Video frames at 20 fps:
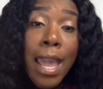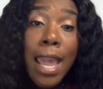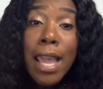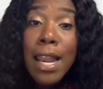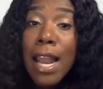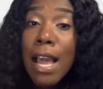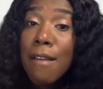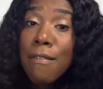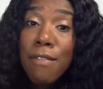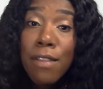
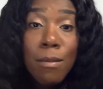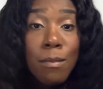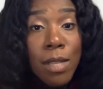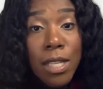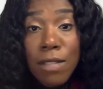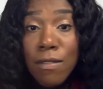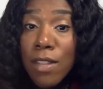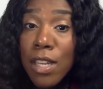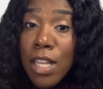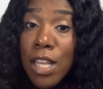and I filmed
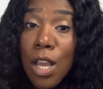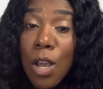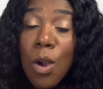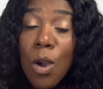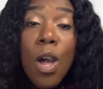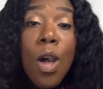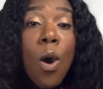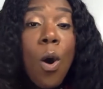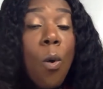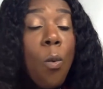this video
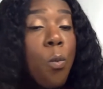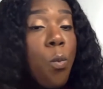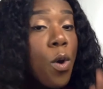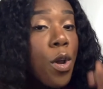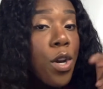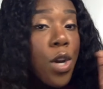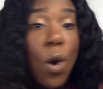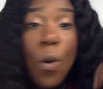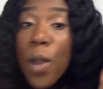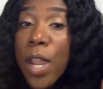
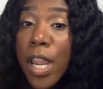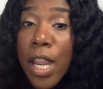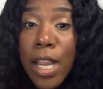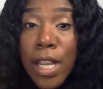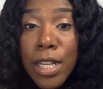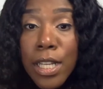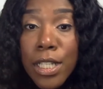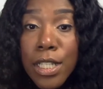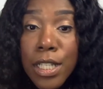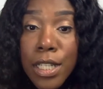with no air
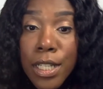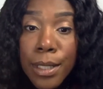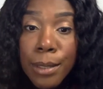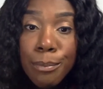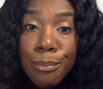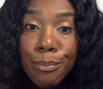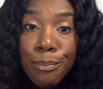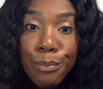conditioning.